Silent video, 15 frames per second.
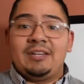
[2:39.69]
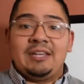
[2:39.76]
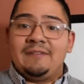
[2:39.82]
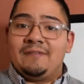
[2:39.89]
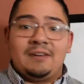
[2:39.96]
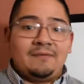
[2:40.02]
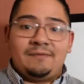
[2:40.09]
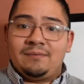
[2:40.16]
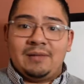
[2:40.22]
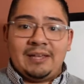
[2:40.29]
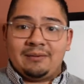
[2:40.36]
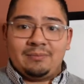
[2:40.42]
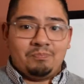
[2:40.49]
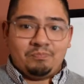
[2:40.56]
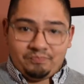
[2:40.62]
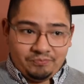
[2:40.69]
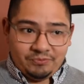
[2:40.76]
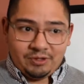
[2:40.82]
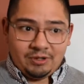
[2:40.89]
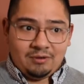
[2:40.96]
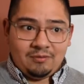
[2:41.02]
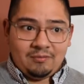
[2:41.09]
even if, like,
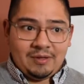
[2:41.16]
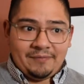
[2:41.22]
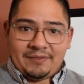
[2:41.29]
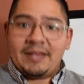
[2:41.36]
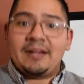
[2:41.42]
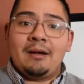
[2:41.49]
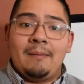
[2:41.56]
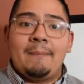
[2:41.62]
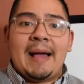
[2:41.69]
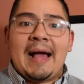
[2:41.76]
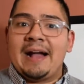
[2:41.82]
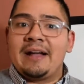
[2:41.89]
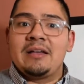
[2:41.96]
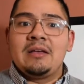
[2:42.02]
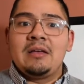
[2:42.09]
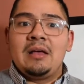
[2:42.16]
you know, if they come back.